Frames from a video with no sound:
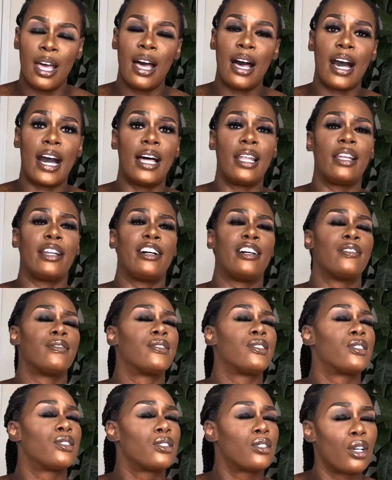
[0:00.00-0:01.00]
I love
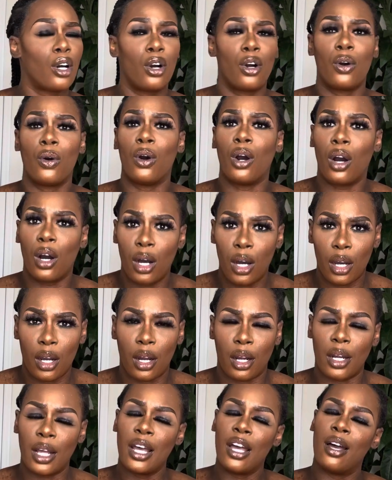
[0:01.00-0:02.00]
so
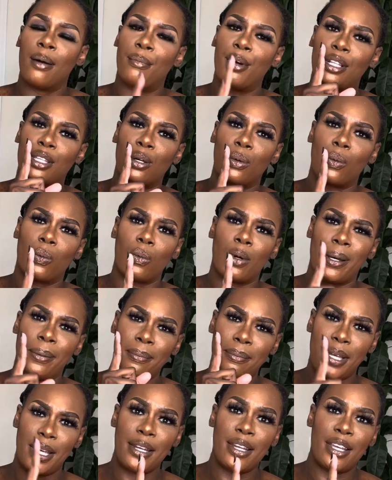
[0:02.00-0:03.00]
hard. But the one
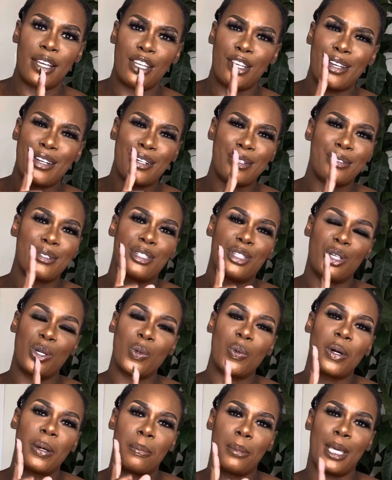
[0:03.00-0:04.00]
minute you don't do
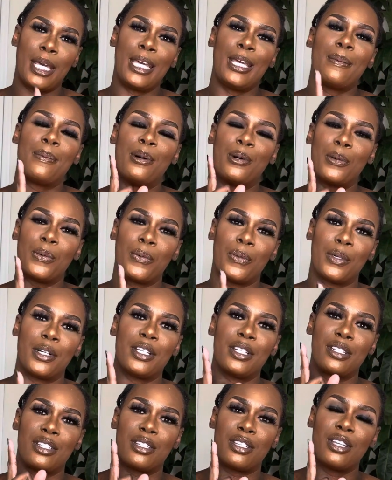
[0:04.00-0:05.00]
what people
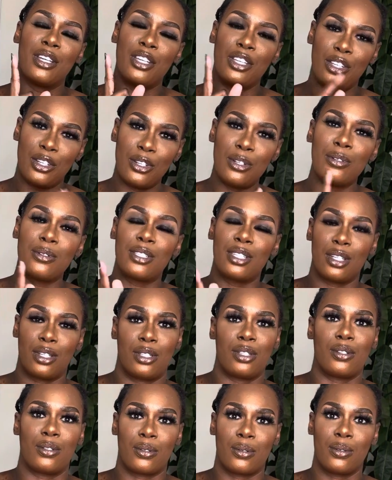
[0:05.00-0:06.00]
want you to
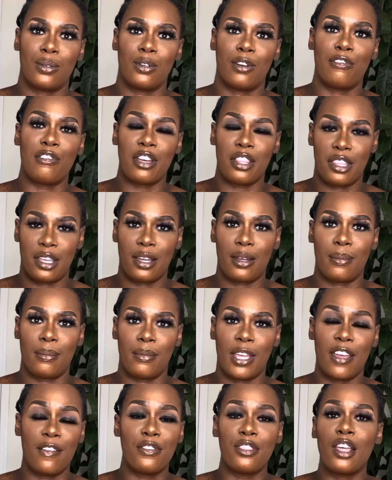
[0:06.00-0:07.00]
do for them,
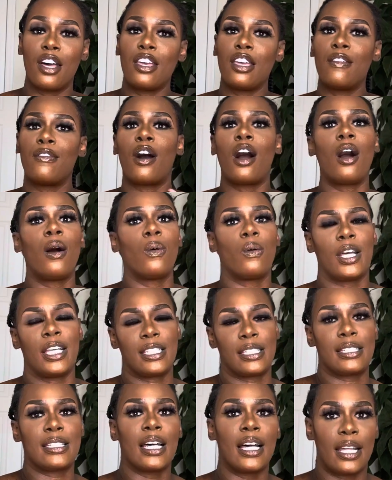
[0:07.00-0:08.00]
even though you've
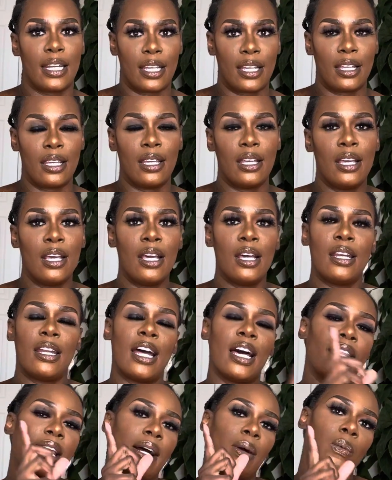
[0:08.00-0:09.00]
always done it,
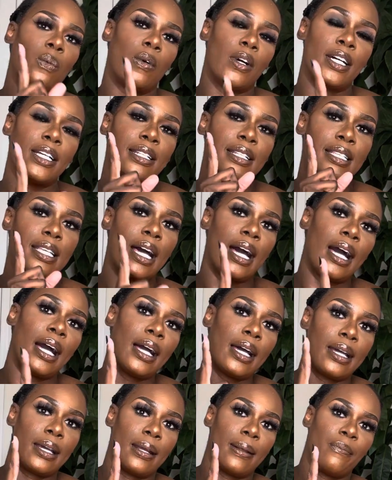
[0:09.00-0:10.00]
now that one
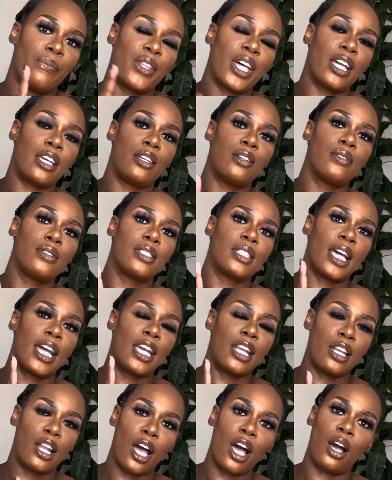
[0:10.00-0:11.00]
time that you say
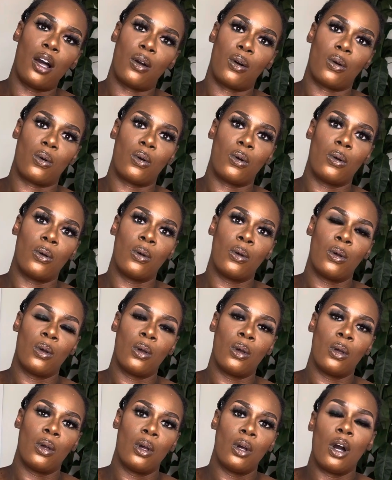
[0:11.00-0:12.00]
no,
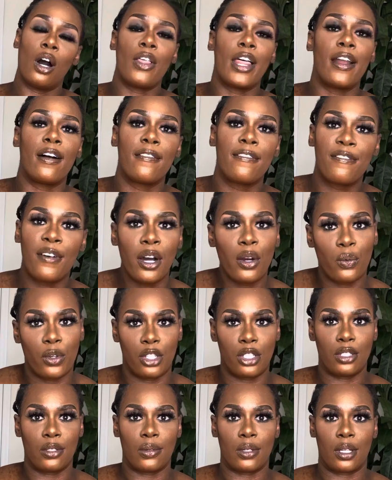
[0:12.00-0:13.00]
oh, they don't fuck
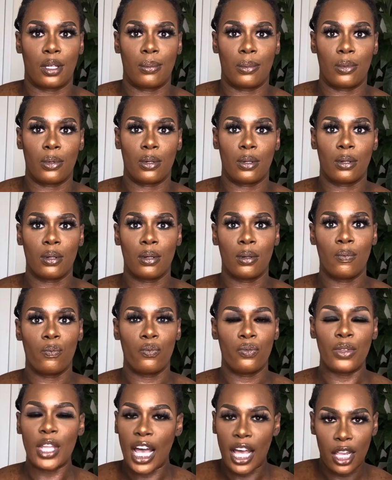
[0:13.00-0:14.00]
with you anymore.
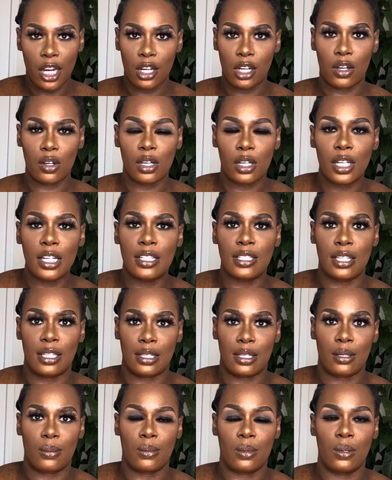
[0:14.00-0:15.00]
Now you're no good to
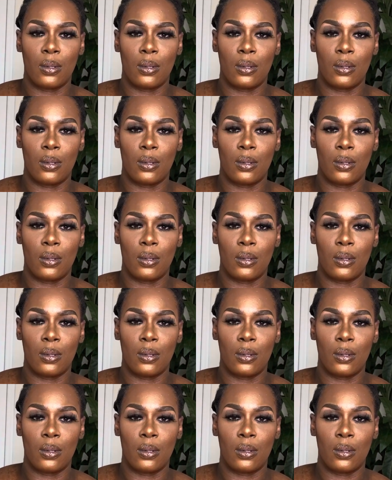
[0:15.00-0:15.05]
them.